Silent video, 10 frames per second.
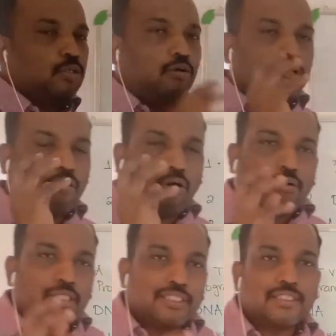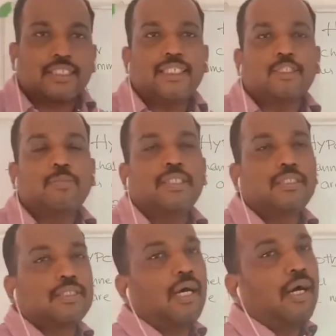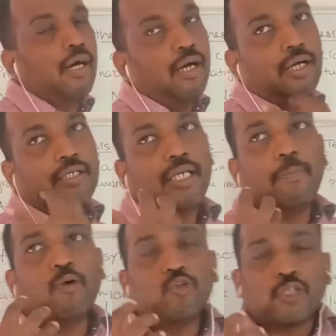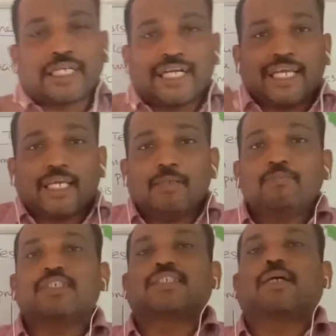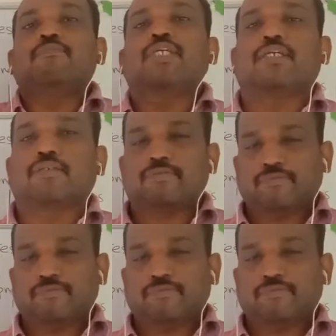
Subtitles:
or all these statements are about to claim something.